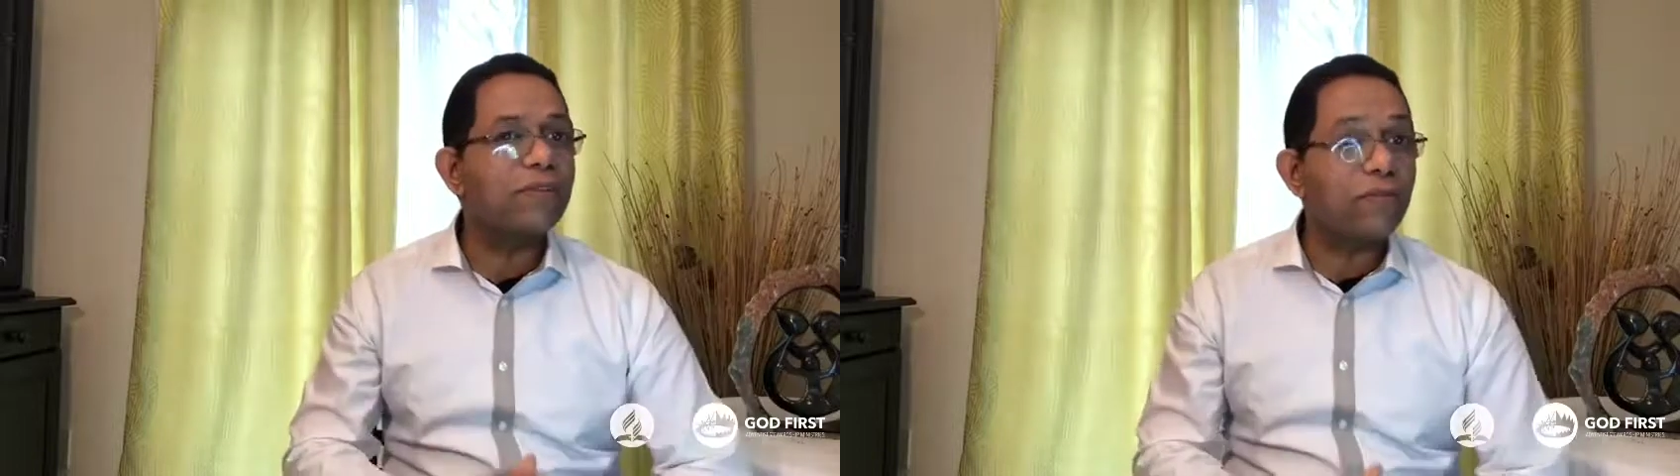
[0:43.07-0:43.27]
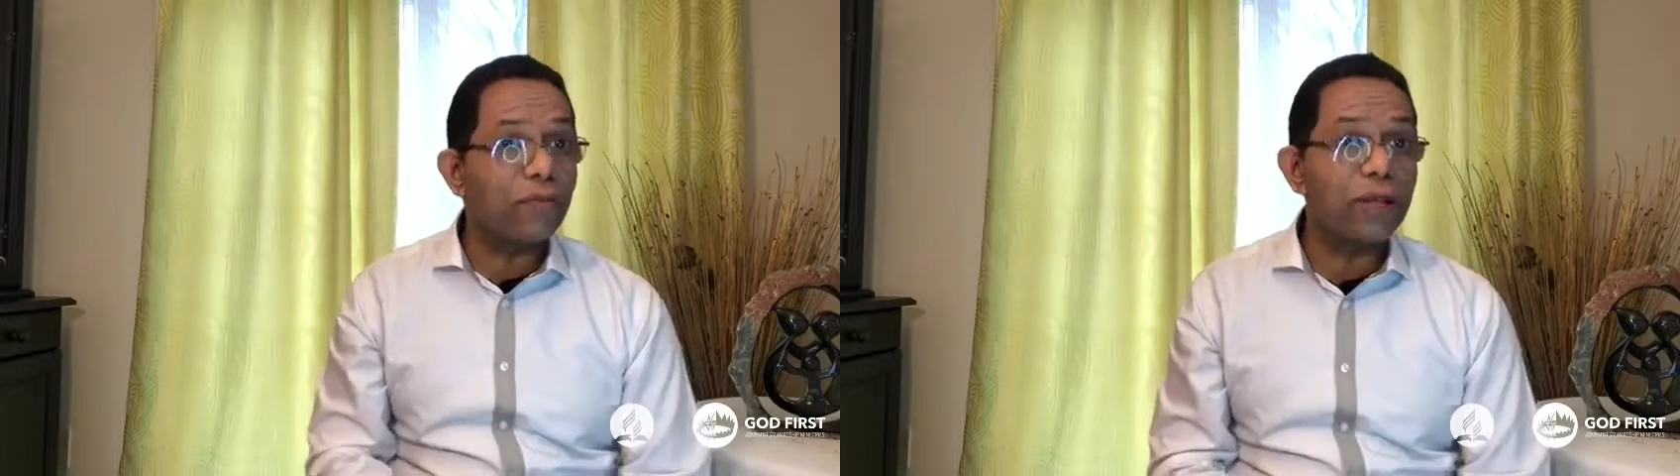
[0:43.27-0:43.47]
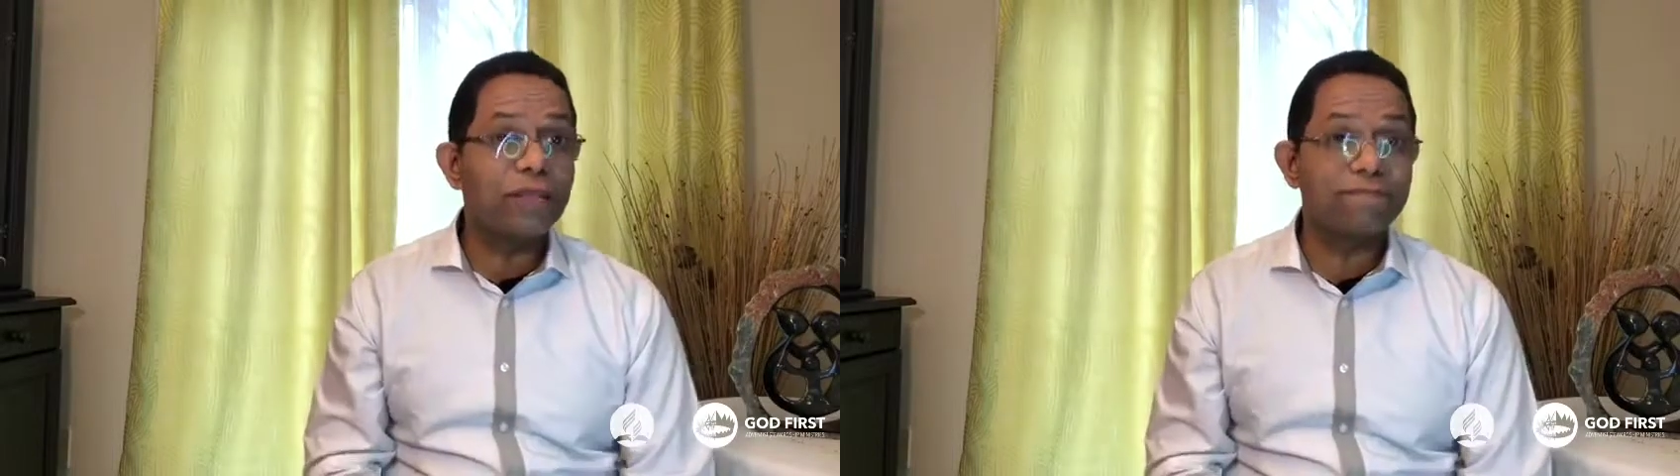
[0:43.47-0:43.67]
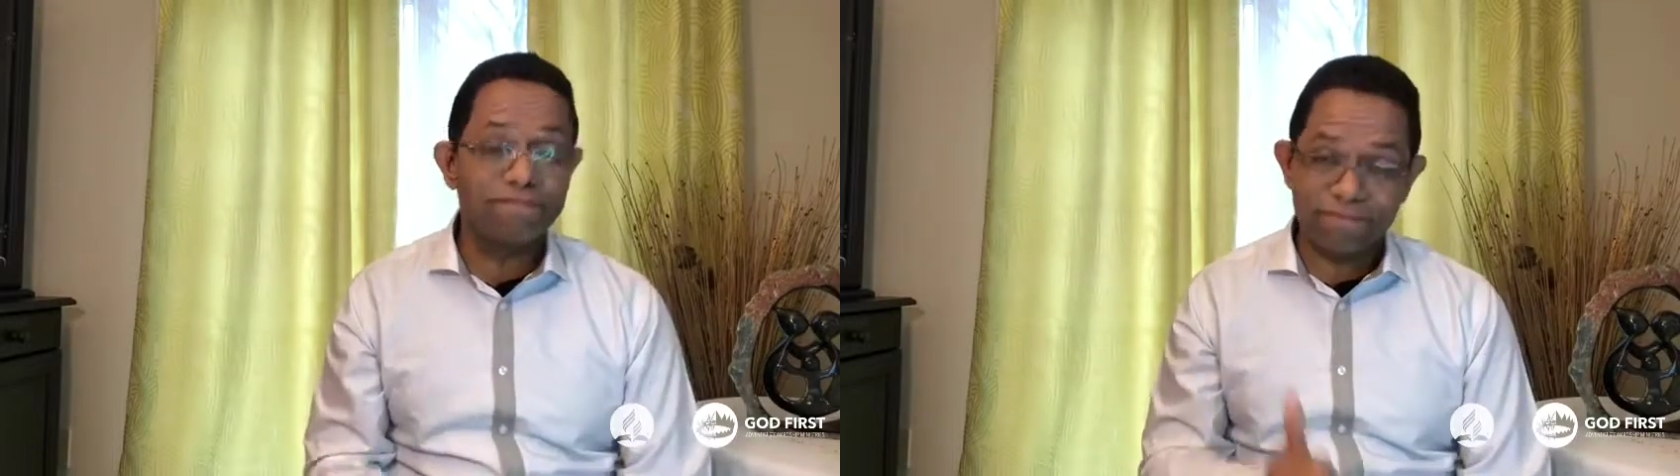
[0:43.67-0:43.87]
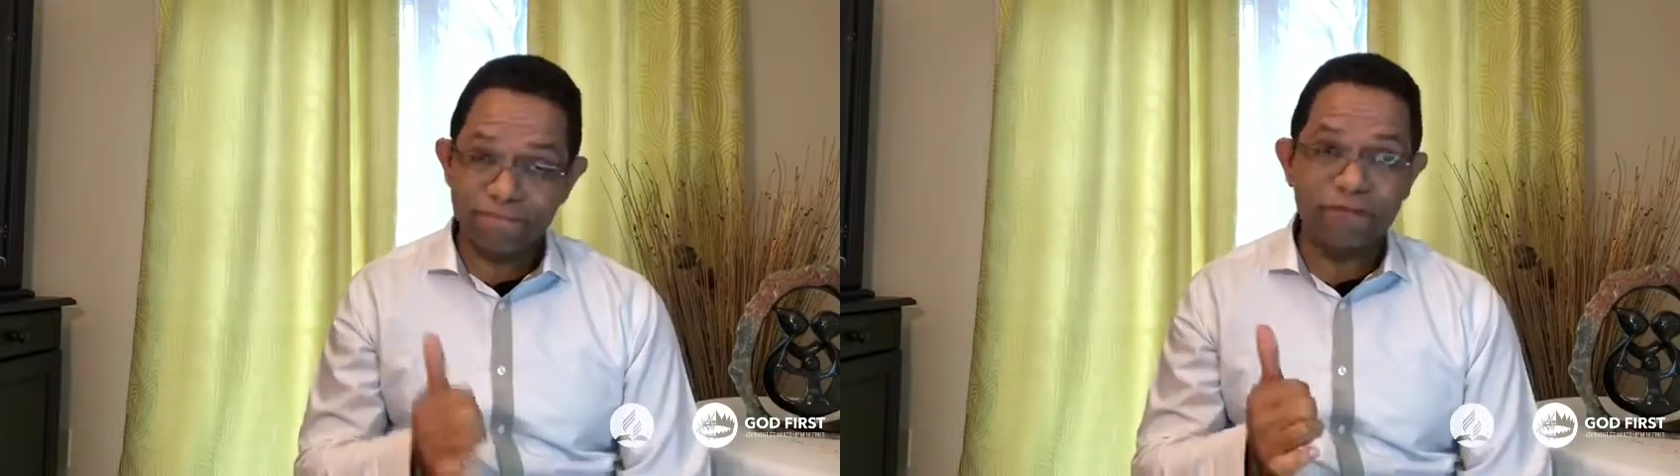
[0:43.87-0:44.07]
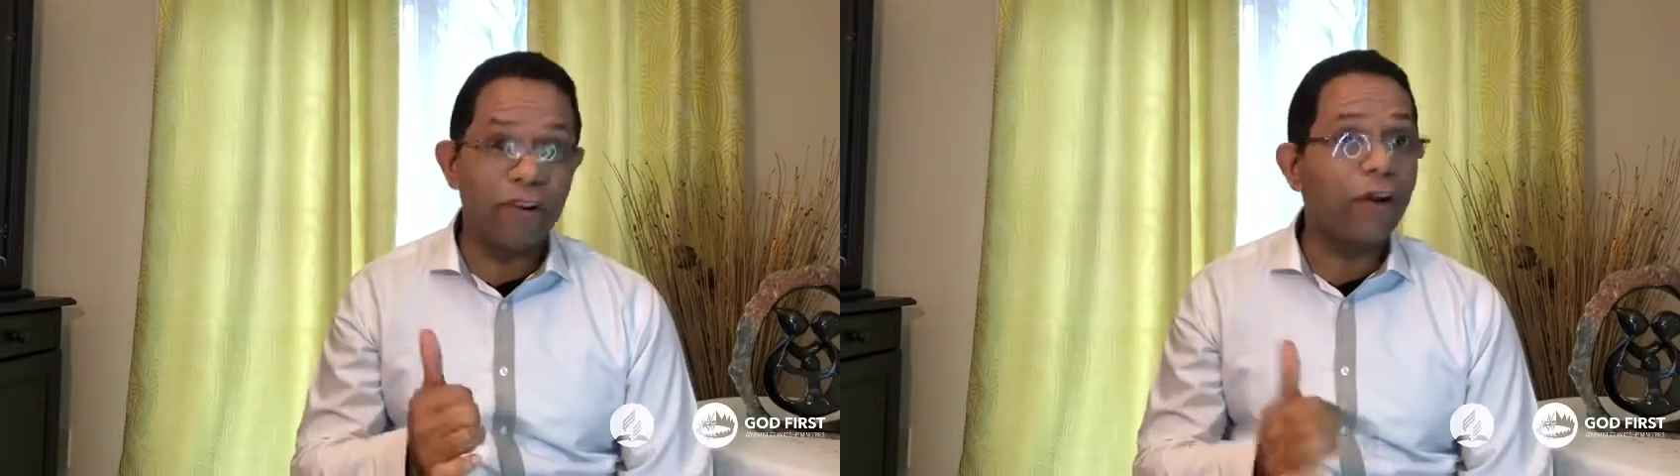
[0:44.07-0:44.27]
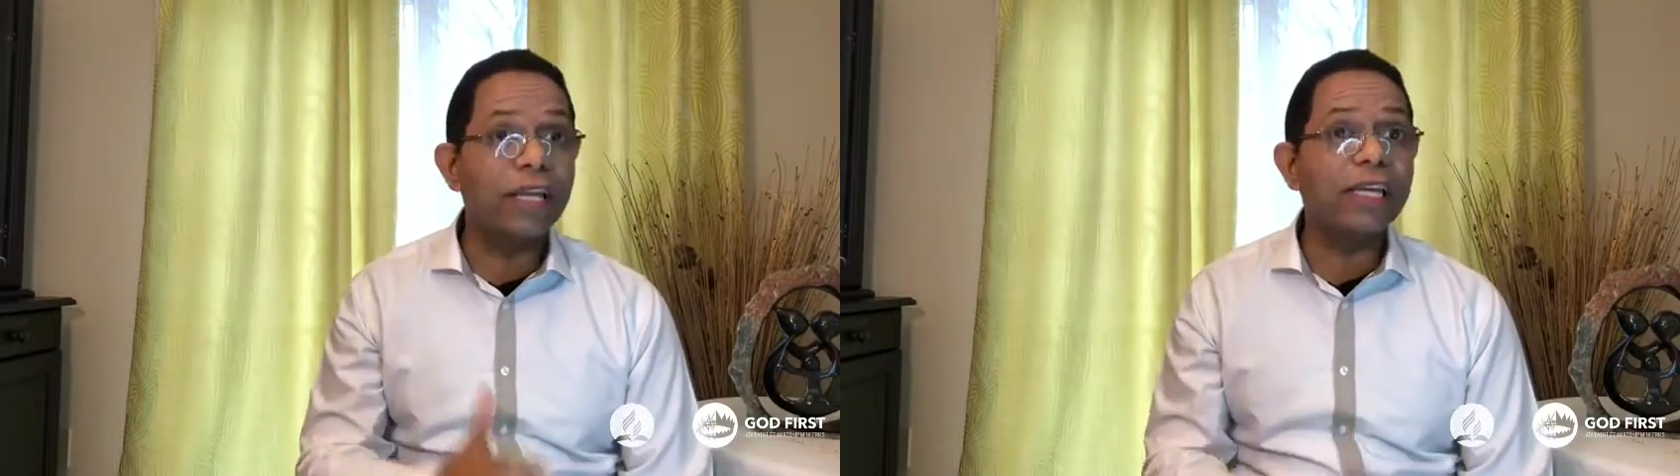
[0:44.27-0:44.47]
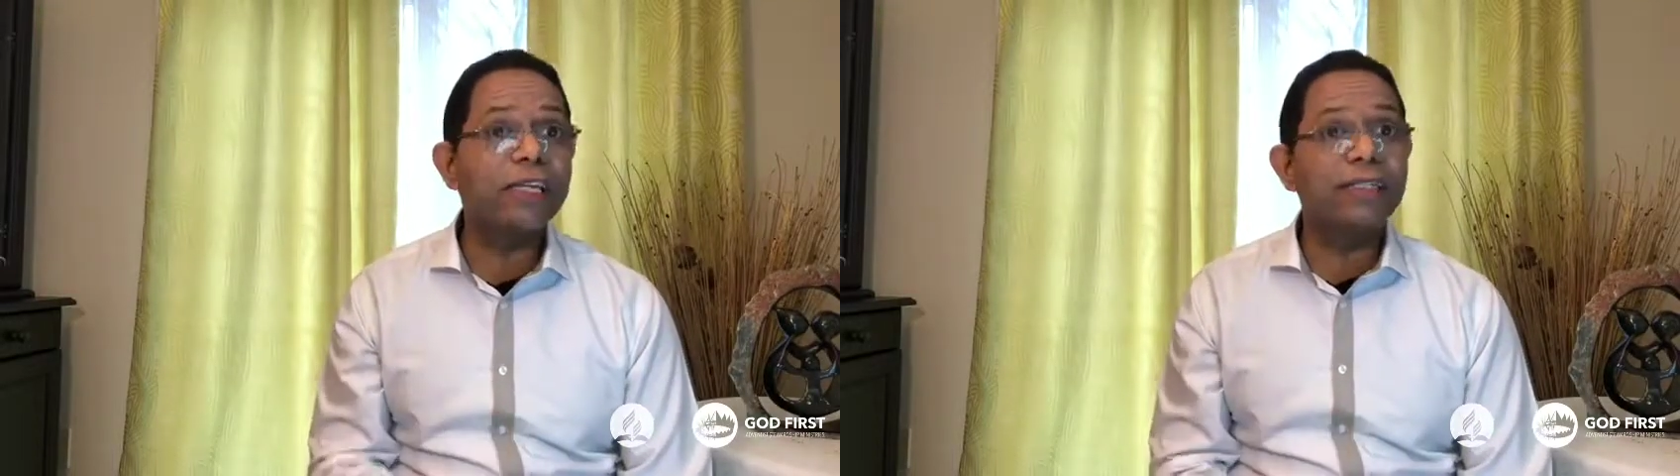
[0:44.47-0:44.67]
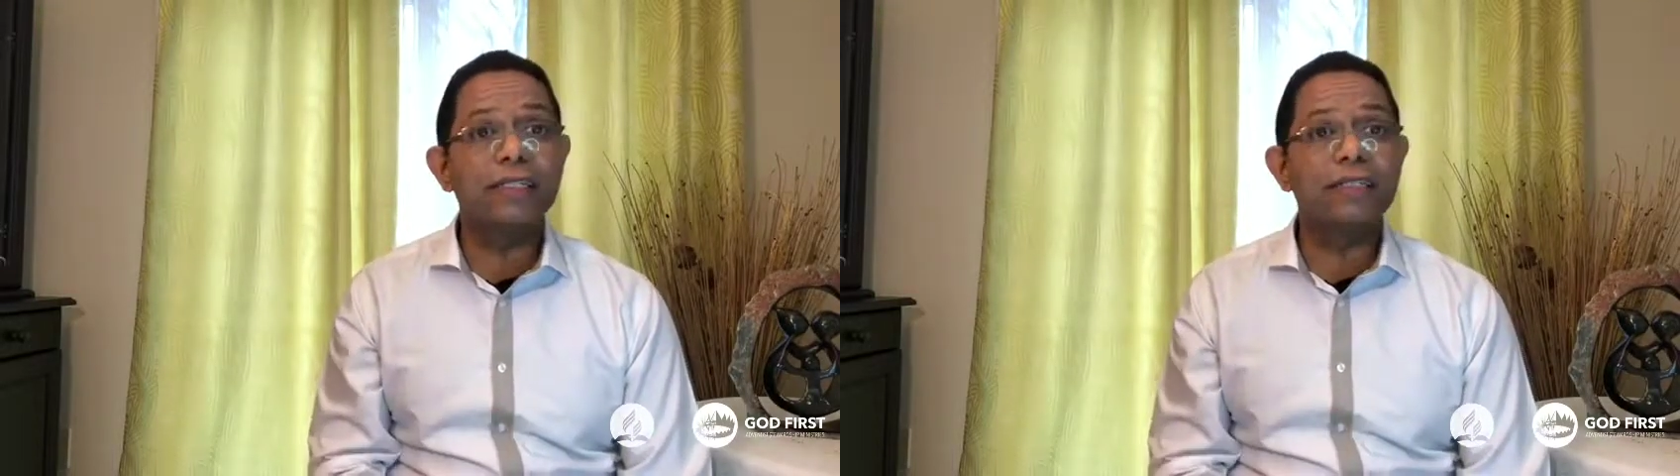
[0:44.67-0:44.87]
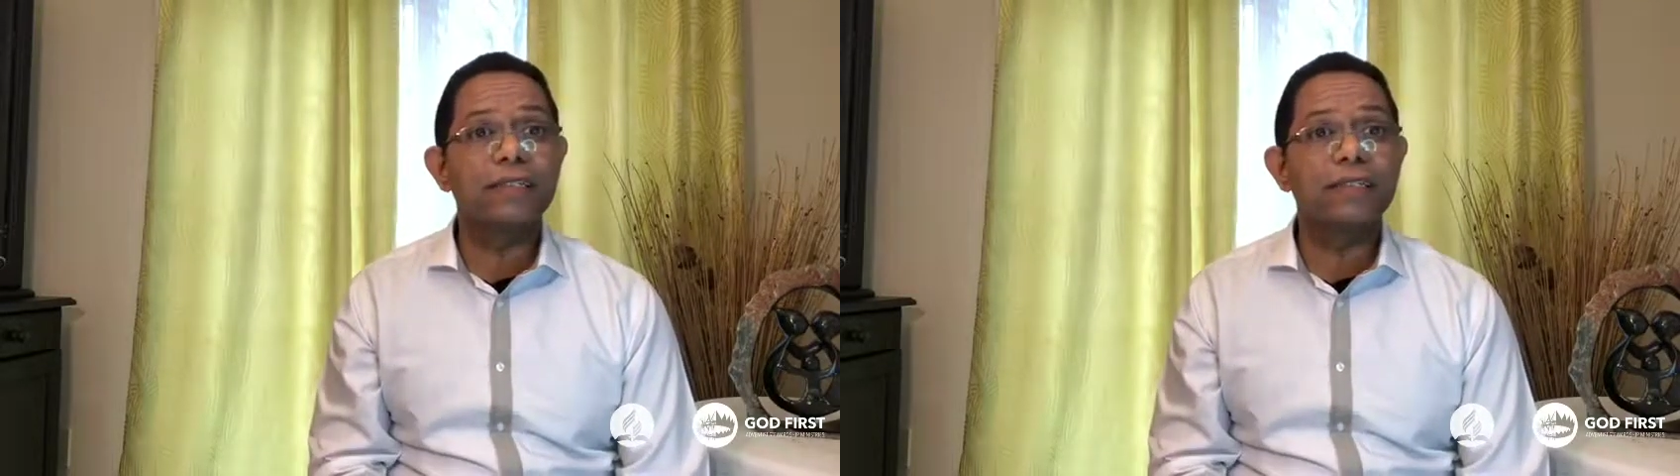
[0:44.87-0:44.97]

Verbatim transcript: free. Very good.